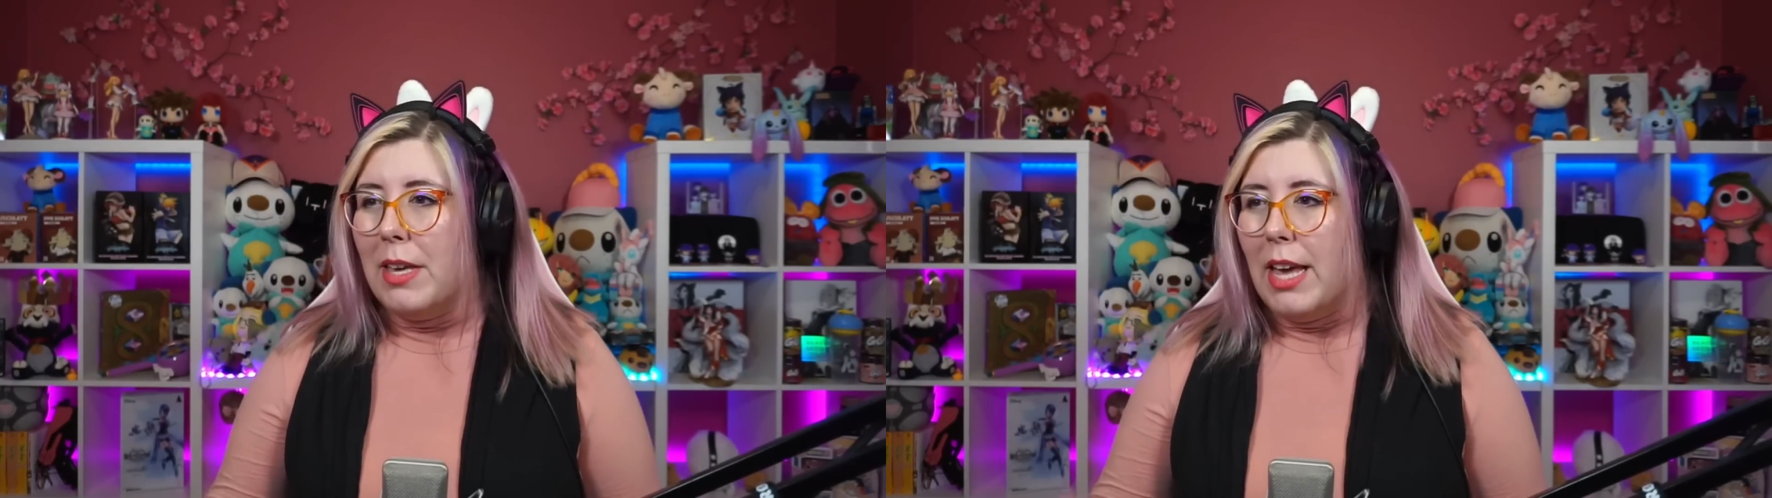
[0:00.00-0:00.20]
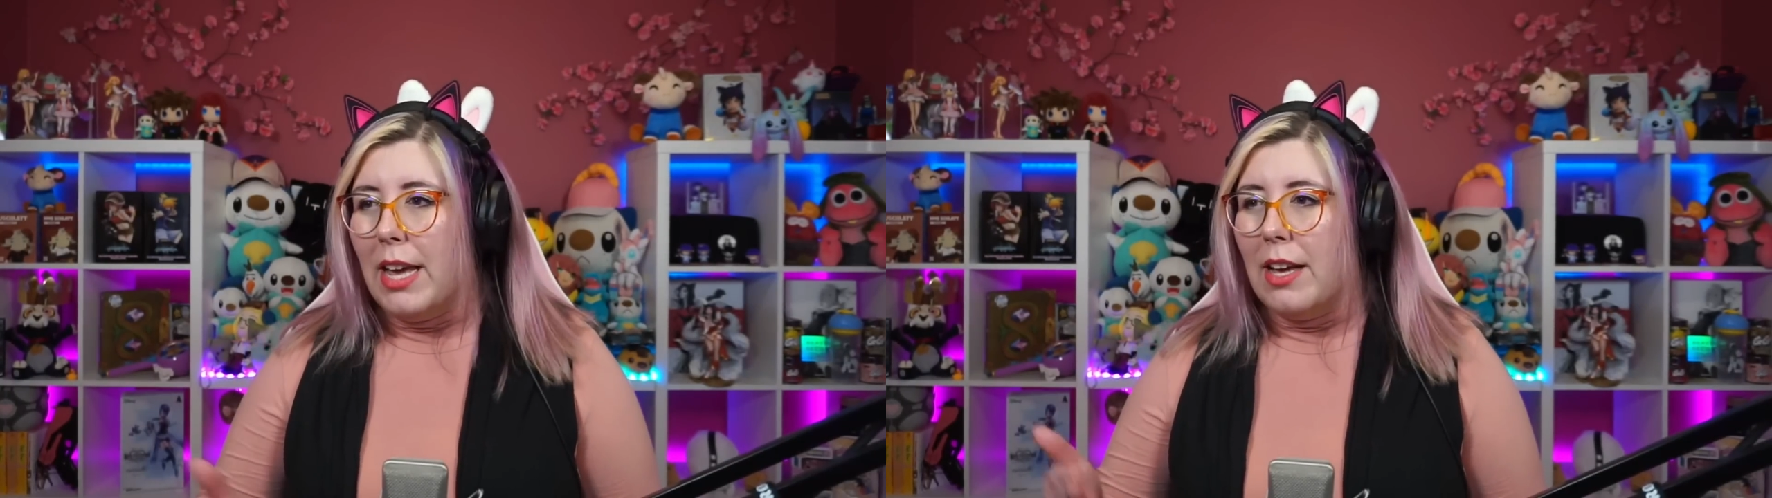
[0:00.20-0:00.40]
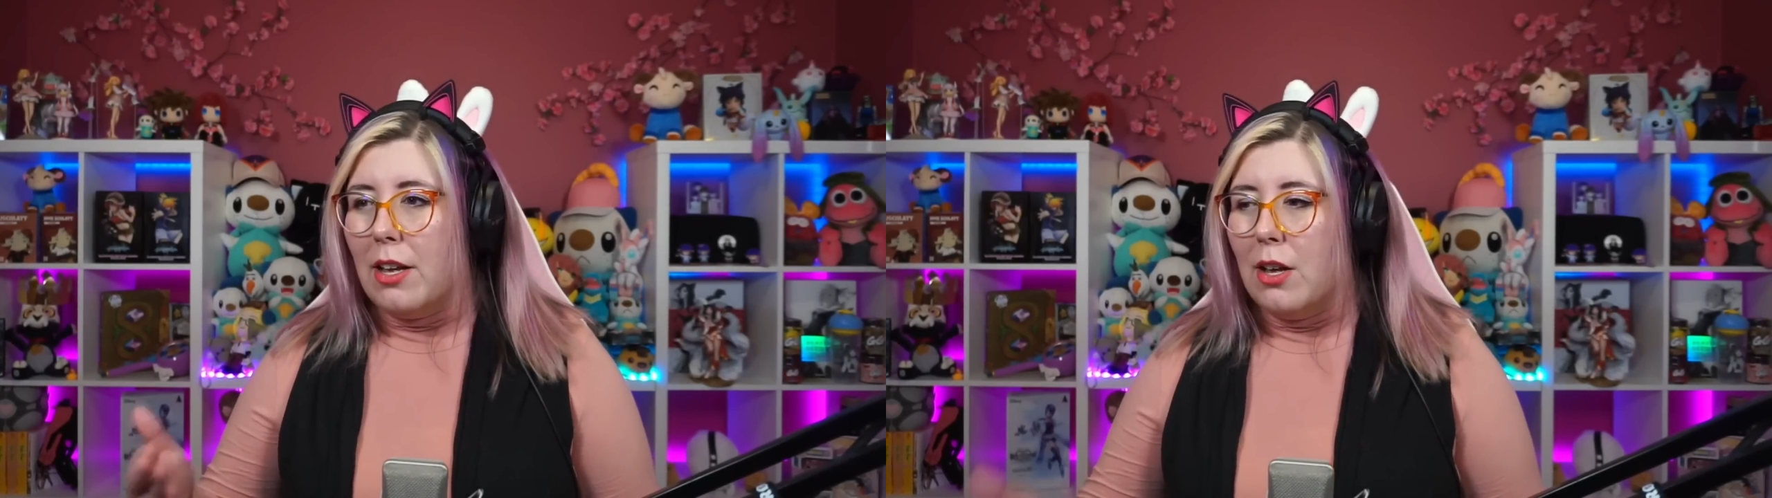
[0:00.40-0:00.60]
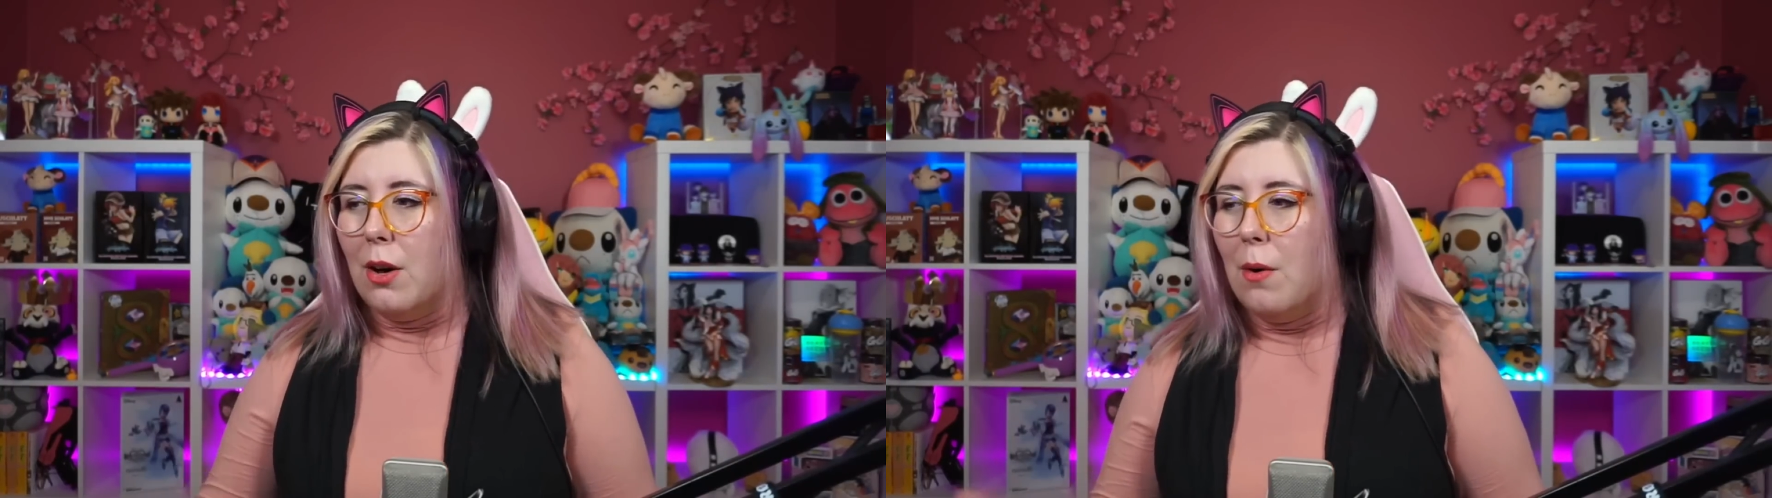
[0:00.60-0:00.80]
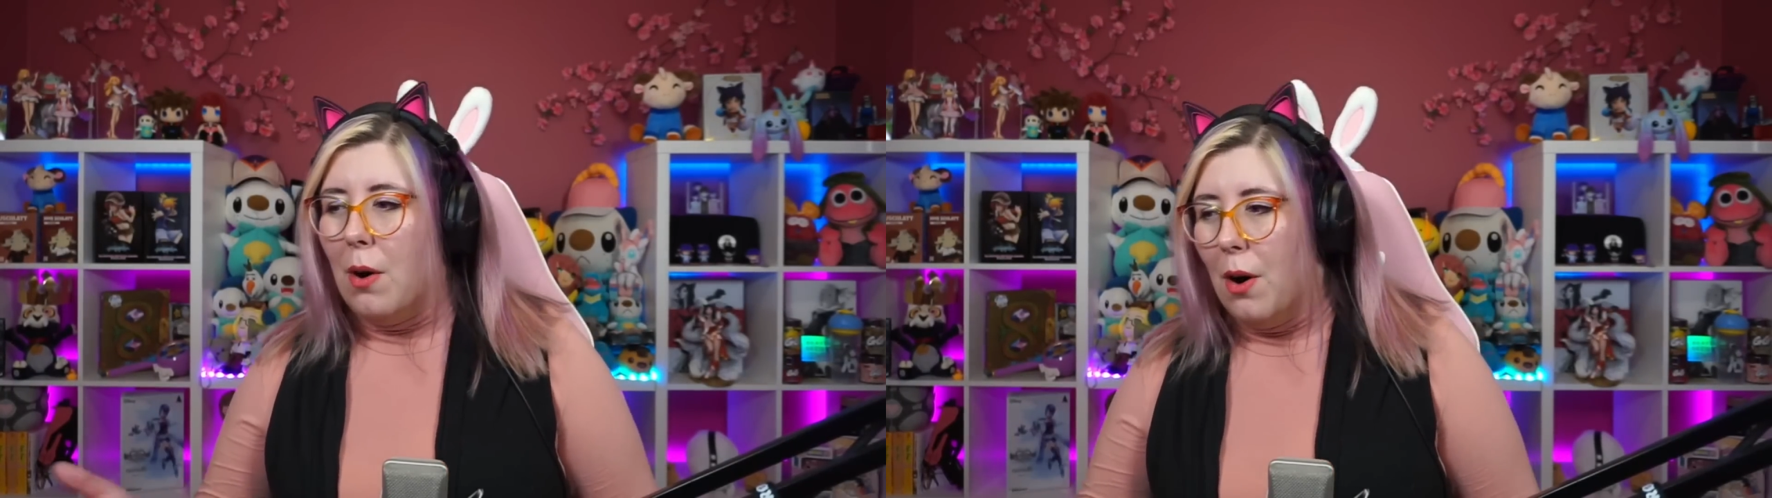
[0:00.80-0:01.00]
can't
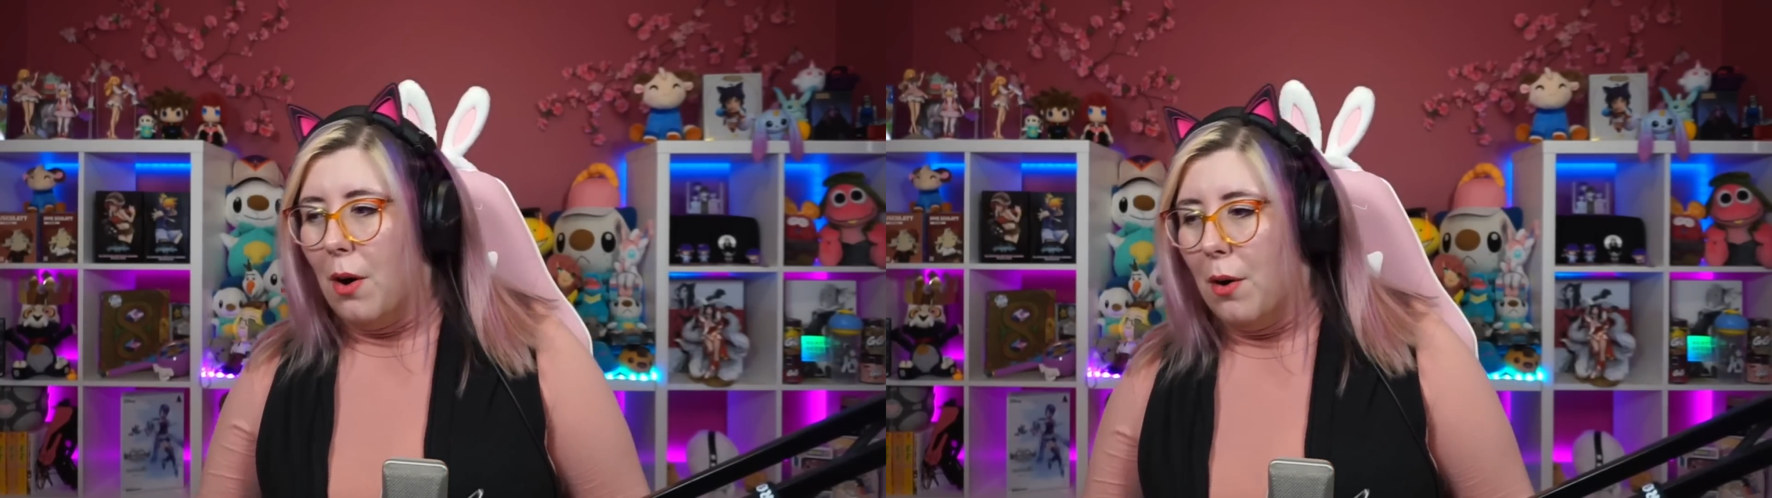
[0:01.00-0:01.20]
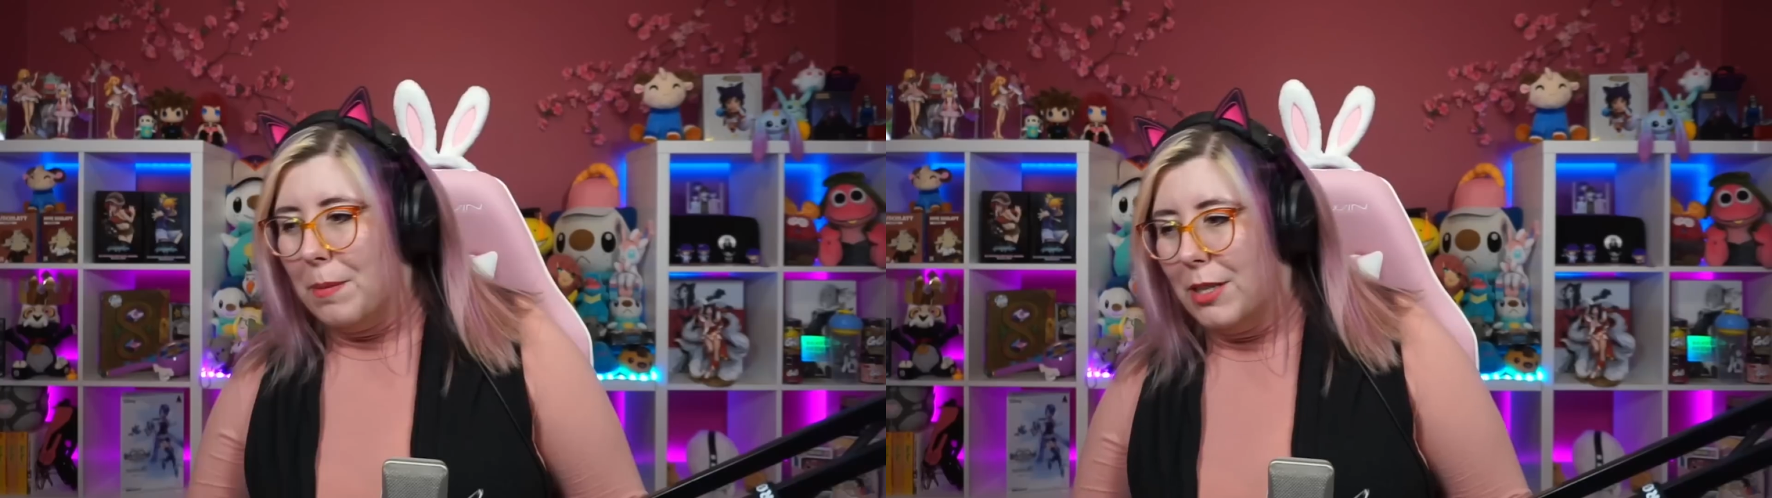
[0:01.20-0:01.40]
go home